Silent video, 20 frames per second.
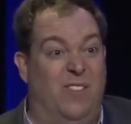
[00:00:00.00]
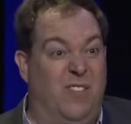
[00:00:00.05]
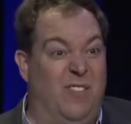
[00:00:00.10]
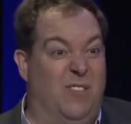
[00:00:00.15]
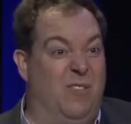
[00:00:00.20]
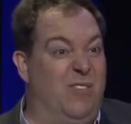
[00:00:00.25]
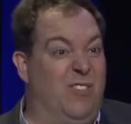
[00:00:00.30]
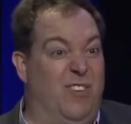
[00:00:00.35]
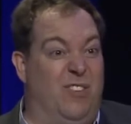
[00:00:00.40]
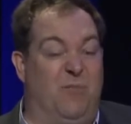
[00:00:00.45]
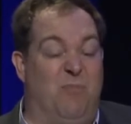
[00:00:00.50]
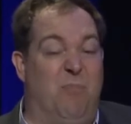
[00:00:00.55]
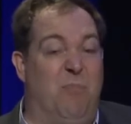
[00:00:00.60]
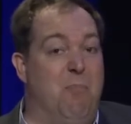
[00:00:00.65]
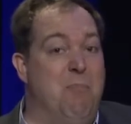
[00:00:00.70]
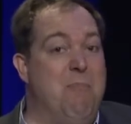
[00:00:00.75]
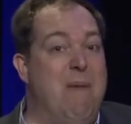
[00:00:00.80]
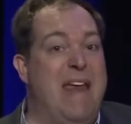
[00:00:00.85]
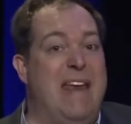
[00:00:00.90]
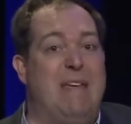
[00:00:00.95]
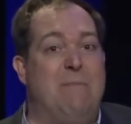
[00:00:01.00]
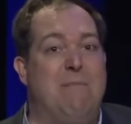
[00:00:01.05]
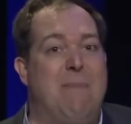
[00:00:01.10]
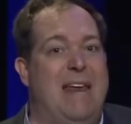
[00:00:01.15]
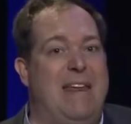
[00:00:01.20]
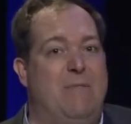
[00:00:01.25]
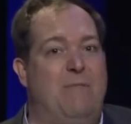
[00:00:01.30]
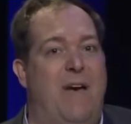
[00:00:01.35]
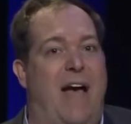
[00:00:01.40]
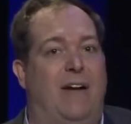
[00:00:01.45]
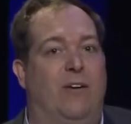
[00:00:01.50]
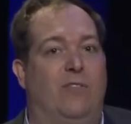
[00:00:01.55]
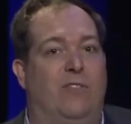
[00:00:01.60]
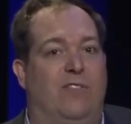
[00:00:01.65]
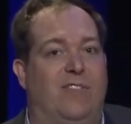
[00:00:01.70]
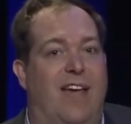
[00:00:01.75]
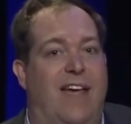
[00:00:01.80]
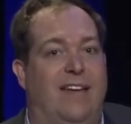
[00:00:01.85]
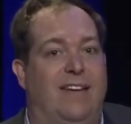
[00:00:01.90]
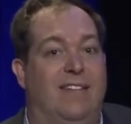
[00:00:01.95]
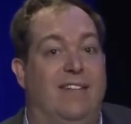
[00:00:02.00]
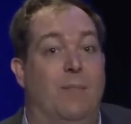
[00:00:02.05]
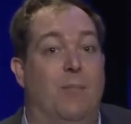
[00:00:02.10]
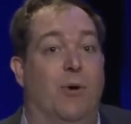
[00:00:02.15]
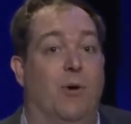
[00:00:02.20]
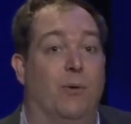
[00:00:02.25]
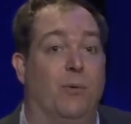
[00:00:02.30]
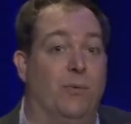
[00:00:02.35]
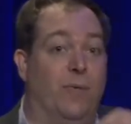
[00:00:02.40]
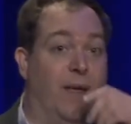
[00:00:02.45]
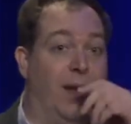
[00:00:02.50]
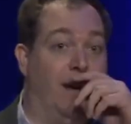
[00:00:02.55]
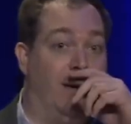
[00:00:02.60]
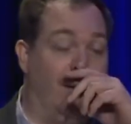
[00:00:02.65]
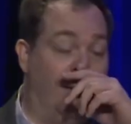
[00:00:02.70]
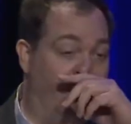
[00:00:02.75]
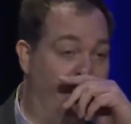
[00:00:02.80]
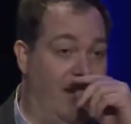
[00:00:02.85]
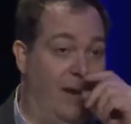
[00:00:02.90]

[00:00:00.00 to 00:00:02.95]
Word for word: This is just many, many factors of 10 dimmer than,